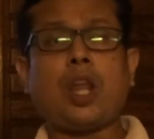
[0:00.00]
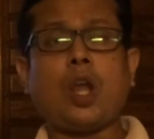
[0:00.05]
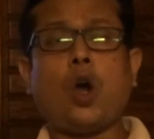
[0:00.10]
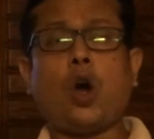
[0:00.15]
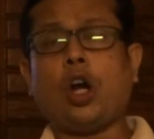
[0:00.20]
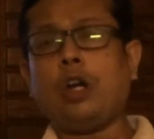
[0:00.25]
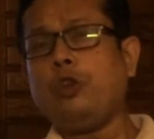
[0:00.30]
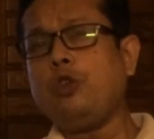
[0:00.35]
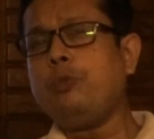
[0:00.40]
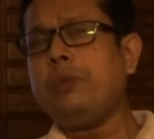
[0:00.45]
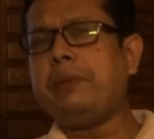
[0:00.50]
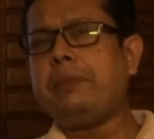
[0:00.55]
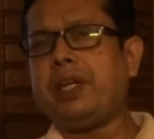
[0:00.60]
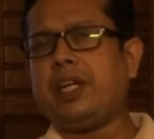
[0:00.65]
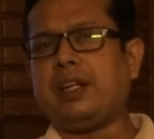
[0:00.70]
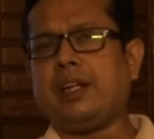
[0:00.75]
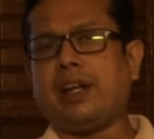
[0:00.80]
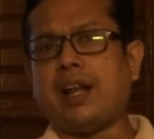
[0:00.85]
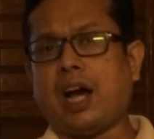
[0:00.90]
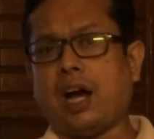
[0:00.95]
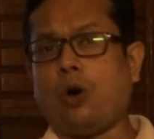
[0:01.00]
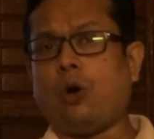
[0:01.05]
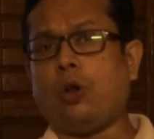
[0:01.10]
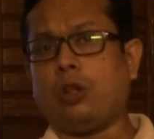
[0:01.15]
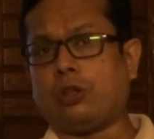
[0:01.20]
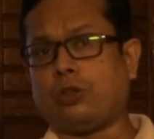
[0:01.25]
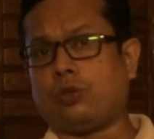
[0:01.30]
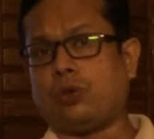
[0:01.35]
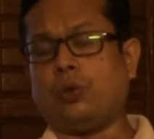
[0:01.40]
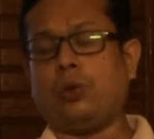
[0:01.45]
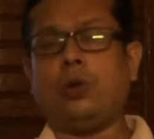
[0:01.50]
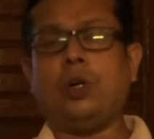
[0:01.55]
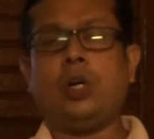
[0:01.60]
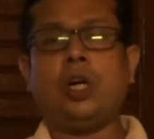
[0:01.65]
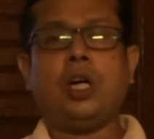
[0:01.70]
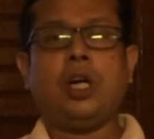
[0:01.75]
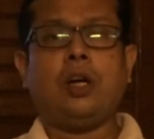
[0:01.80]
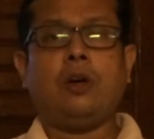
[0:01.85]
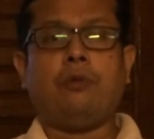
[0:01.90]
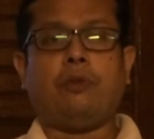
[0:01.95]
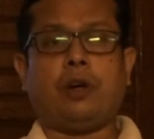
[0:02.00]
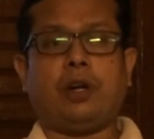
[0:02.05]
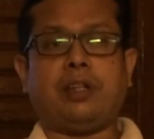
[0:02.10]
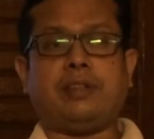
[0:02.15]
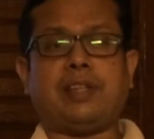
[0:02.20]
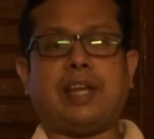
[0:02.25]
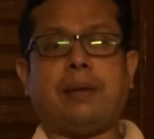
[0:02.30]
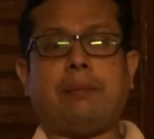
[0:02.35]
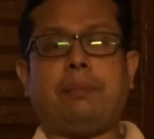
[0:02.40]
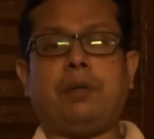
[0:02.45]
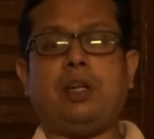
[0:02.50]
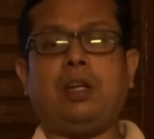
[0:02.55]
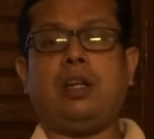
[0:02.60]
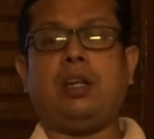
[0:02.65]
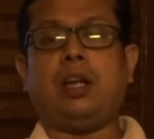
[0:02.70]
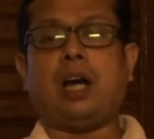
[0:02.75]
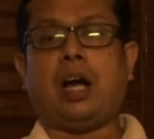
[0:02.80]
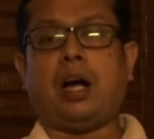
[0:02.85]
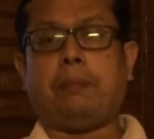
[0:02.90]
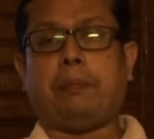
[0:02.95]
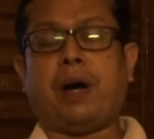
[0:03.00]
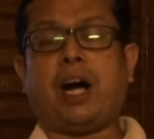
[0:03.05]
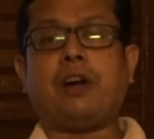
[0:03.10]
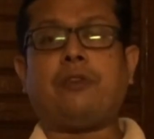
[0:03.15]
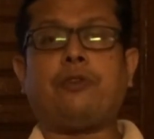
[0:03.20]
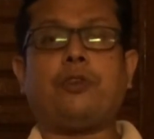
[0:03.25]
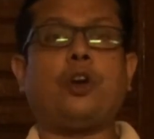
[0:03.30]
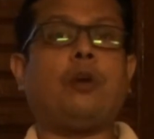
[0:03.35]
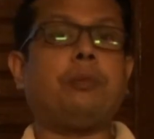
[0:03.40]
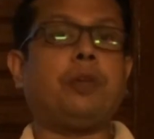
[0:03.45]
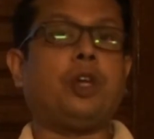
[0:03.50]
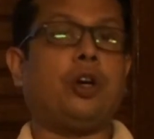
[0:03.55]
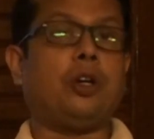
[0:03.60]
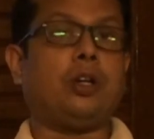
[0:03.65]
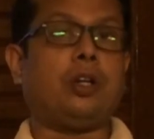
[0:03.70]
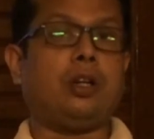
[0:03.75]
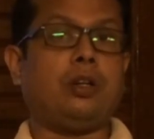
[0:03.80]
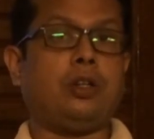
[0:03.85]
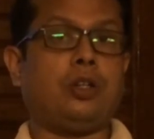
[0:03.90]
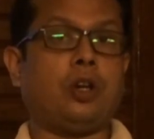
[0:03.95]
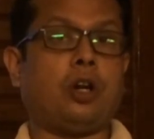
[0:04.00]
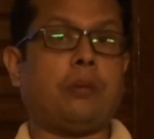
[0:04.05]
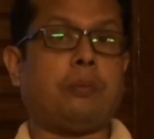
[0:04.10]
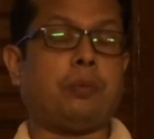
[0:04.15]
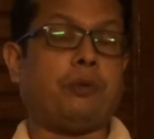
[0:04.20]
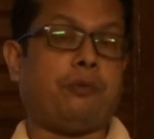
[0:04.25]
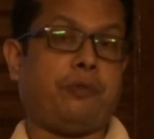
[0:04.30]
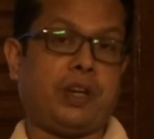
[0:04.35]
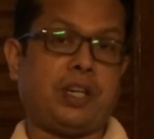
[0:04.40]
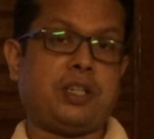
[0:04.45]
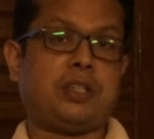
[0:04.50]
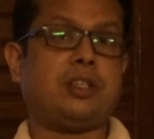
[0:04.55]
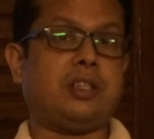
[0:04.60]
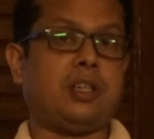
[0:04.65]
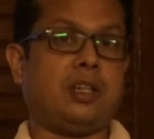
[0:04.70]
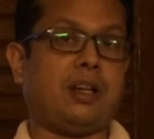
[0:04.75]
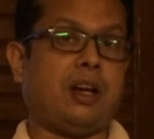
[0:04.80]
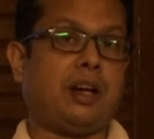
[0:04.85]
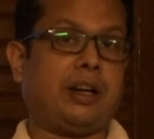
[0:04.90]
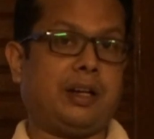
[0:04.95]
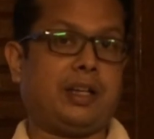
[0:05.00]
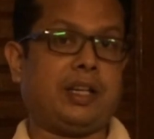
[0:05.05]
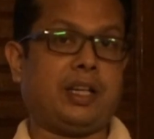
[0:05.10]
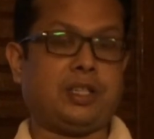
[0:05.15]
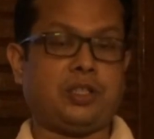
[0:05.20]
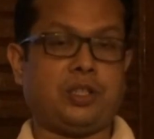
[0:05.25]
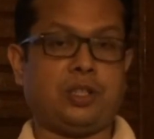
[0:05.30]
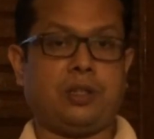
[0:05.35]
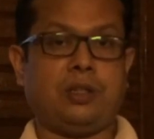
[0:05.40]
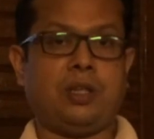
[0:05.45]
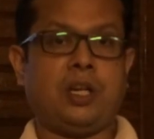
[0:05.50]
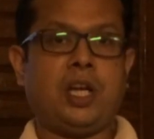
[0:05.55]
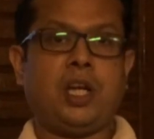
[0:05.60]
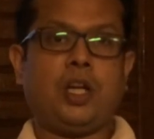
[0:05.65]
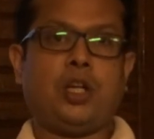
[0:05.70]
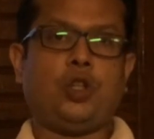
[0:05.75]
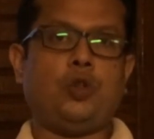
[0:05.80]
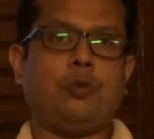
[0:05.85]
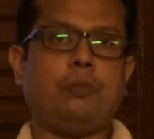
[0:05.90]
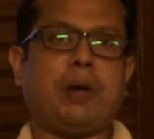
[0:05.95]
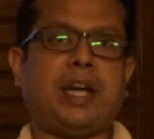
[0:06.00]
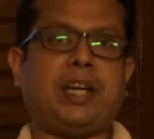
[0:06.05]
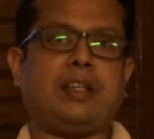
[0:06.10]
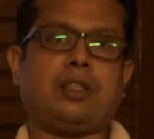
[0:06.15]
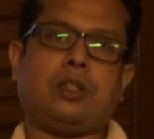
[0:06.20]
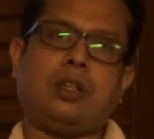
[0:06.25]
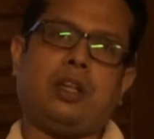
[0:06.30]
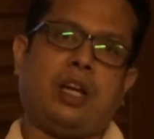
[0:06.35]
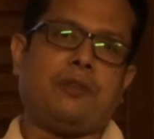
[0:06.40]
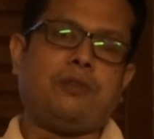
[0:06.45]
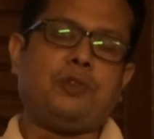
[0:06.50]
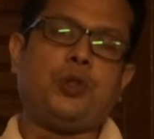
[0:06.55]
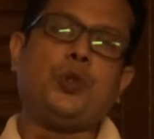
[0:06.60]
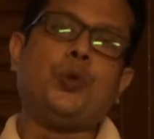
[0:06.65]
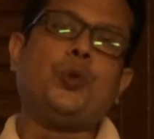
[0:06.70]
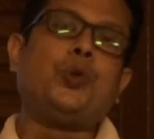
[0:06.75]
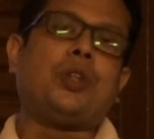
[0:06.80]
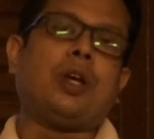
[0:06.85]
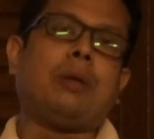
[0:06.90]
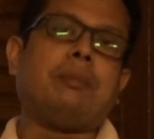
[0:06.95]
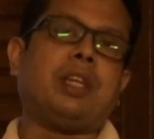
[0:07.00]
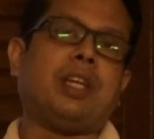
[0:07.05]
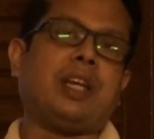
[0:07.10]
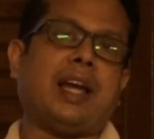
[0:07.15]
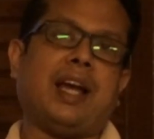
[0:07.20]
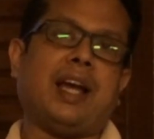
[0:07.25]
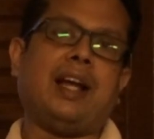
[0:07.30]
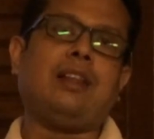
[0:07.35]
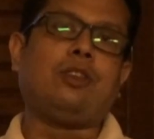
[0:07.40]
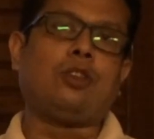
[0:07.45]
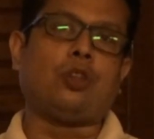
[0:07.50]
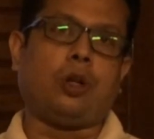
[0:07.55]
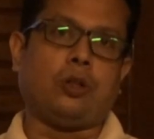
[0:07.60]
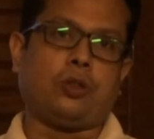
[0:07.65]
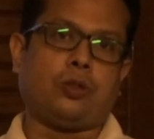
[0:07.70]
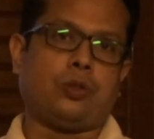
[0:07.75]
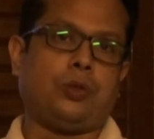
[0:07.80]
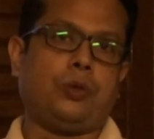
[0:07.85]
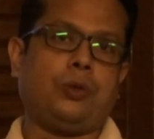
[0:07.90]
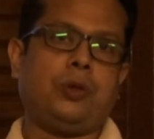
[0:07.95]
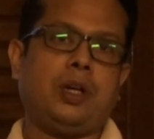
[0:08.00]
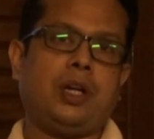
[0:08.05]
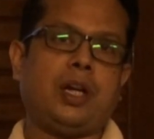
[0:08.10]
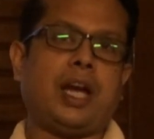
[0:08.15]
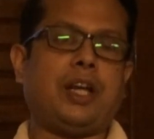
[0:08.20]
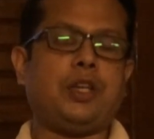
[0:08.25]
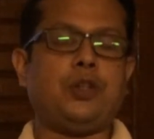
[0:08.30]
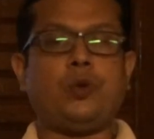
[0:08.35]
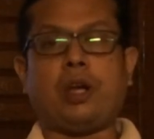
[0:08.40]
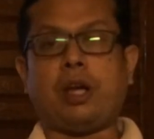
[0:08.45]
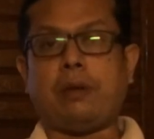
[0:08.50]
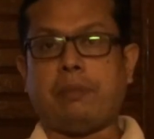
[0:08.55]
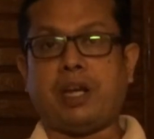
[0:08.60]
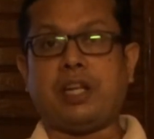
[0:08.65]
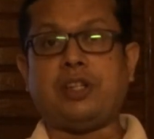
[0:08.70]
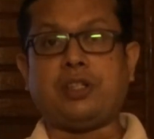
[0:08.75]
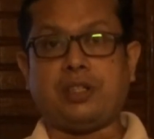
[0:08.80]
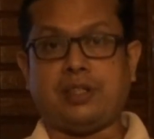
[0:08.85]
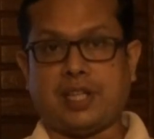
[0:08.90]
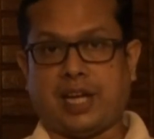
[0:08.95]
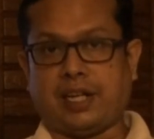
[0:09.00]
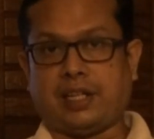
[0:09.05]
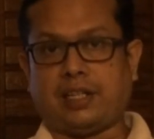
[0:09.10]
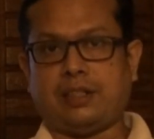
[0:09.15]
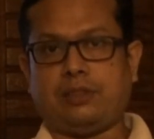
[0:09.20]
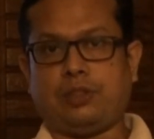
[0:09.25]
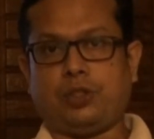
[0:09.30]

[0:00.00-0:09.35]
or you may be in now also. For example, apart from your profession in architecture, you might love to do something else also, and you can mention that.